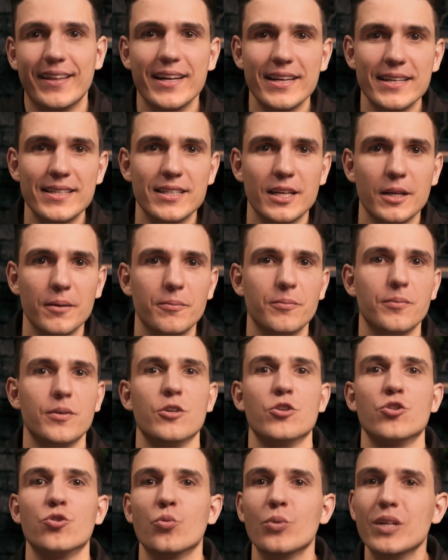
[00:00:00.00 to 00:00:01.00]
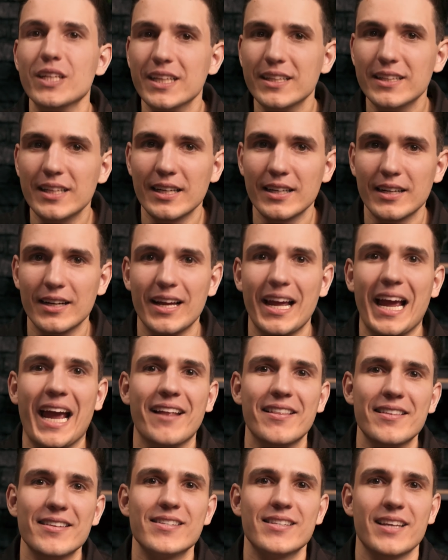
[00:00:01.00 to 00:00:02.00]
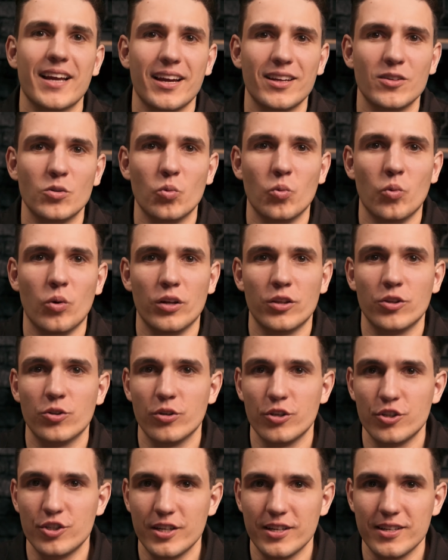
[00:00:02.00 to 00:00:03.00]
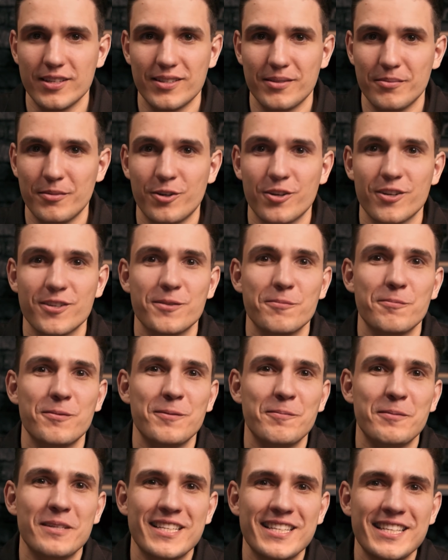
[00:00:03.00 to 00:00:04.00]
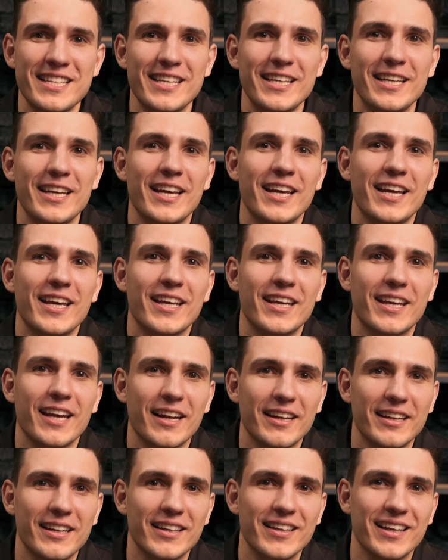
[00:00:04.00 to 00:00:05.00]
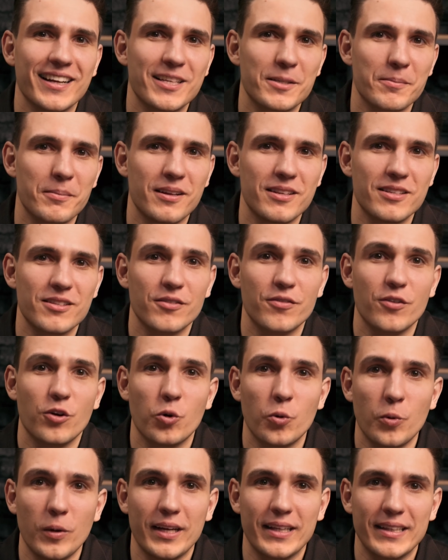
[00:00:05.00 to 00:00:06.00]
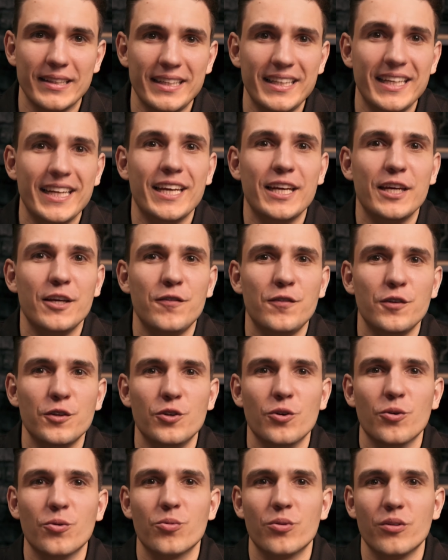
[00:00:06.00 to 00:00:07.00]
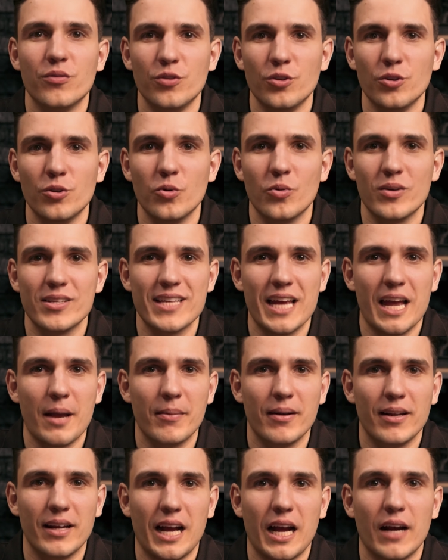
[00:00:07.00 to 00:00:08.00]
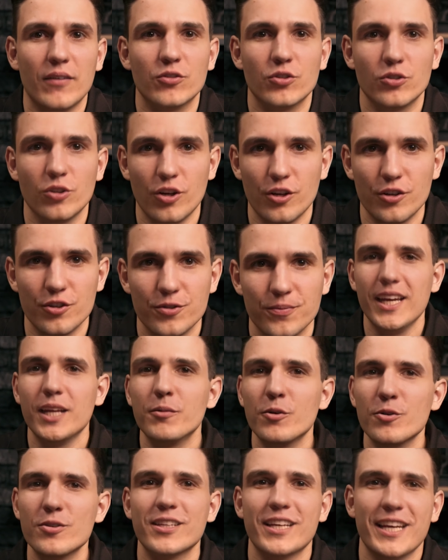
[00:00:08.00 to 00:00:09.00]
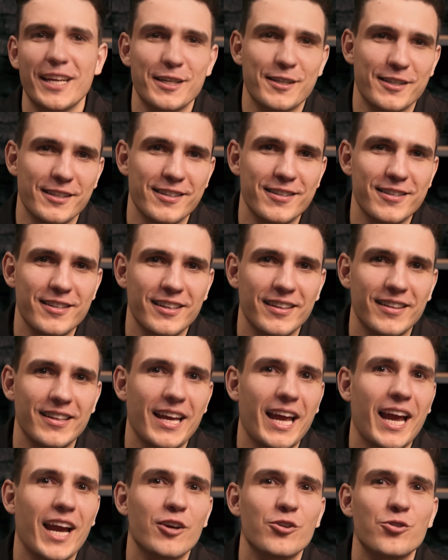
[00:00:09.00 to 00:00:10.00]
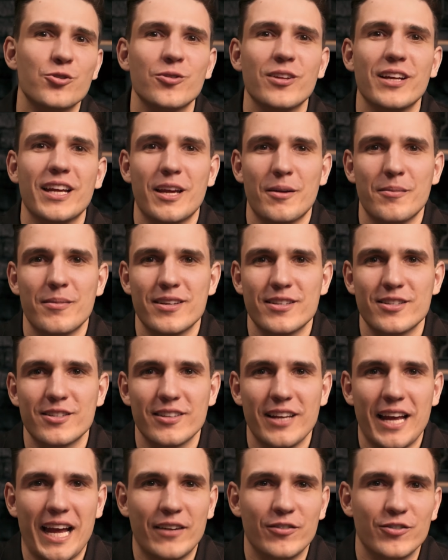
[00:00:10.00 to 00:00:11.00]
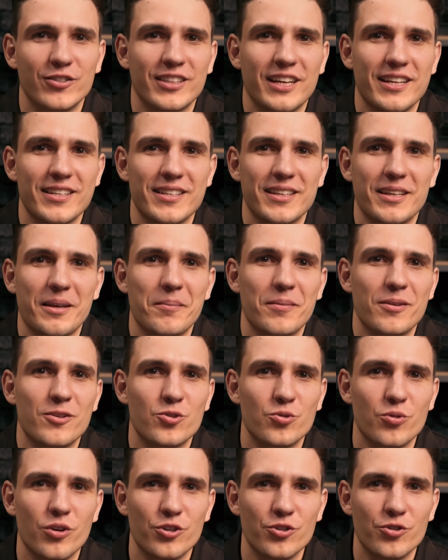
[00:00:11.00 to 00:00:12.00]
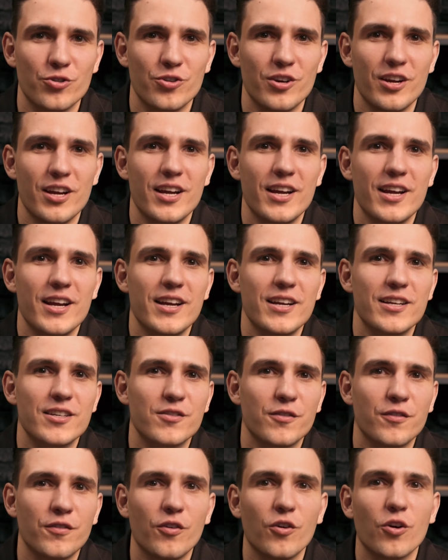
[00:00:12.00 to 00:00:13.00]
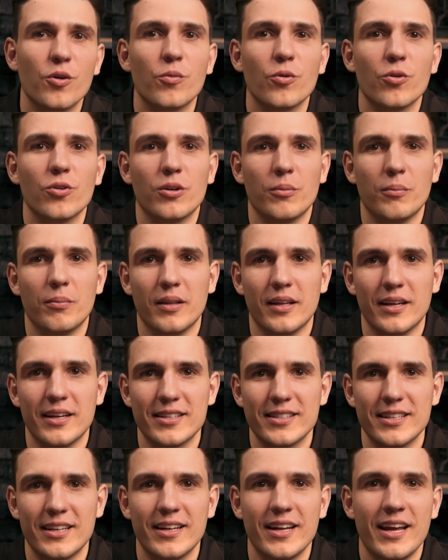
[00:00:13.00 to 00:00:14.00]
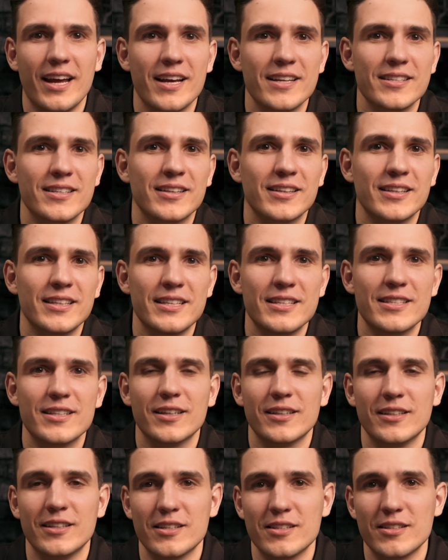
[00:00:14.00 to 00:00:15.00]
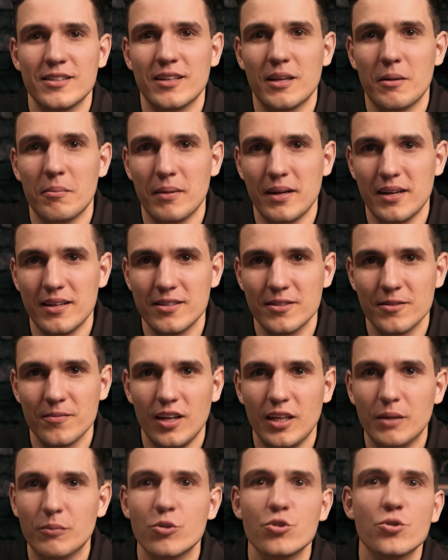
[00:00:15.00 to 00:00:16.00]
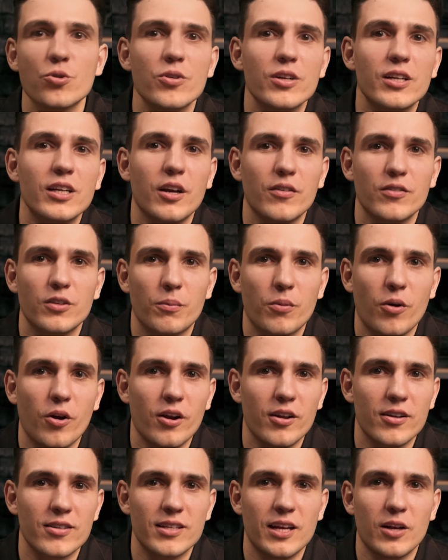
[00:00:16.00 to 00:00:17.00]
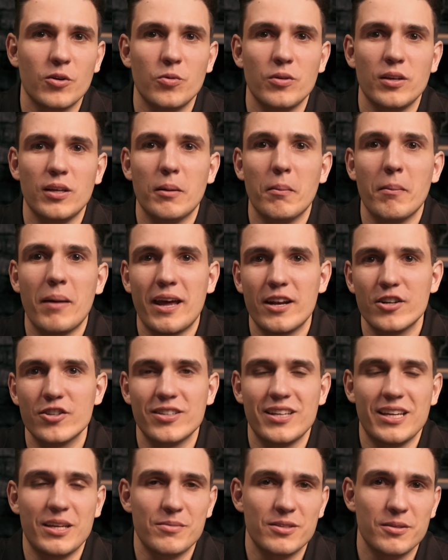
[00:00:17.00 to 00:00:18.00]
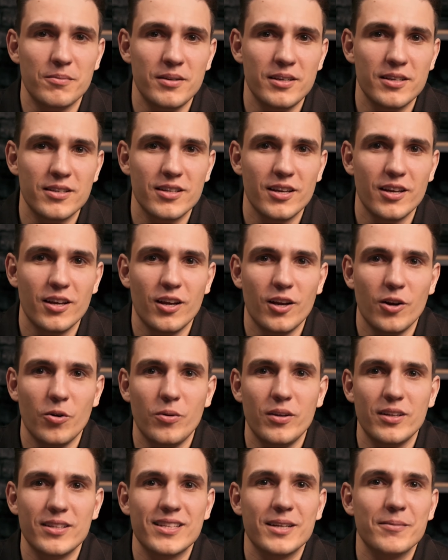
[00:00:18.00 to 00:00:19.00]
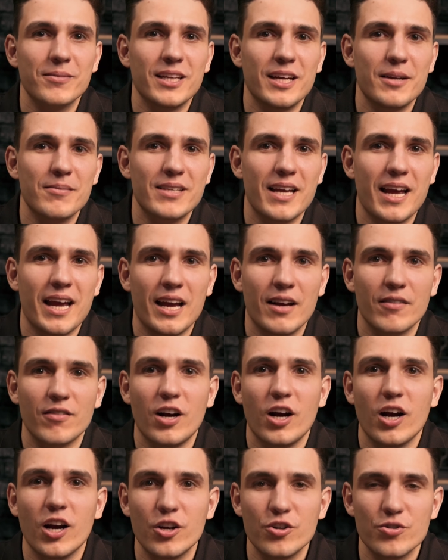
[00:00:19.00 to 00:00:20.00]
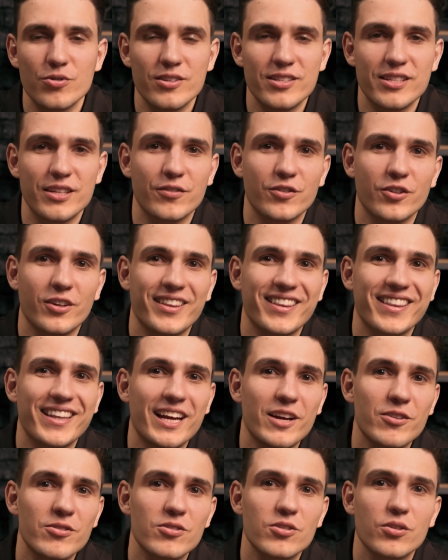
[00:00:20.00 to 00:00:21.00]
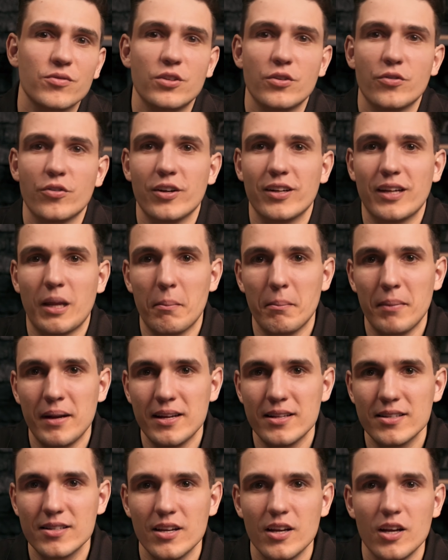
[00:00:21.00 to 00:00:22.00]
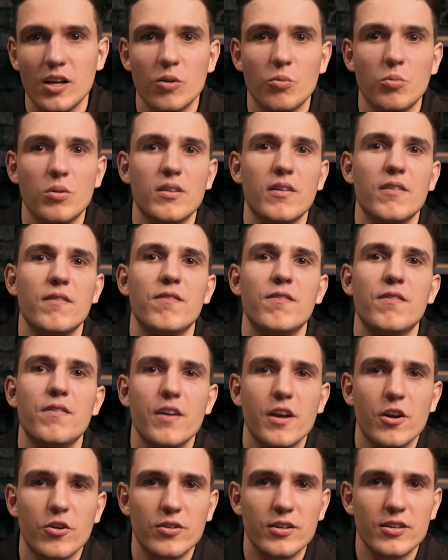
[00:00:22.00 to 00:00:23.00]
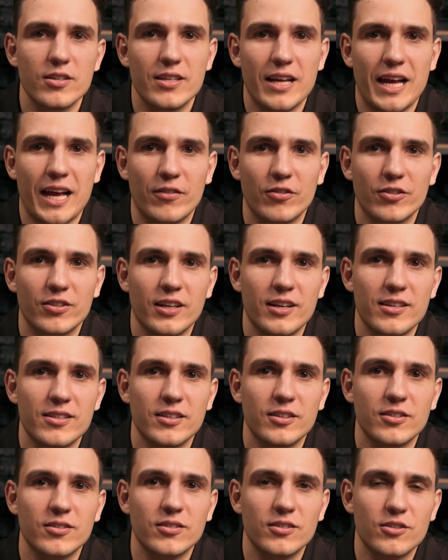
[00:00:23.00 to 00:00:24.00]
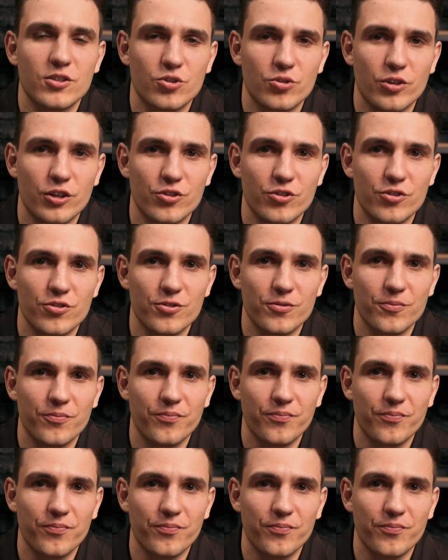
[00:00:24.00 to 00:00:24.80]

next step is to read the data and decide what to adjust, because PPC can get expensive quickly if you don't review what's happening after launch. In most cases, the actual AMS advertising campaign structure is far more complex and has at least a dozen campaigns. In majority of the products that we manage at the MCBs, we sometimes have hundreds, if not thousands, of different campaigns with various advertising structures.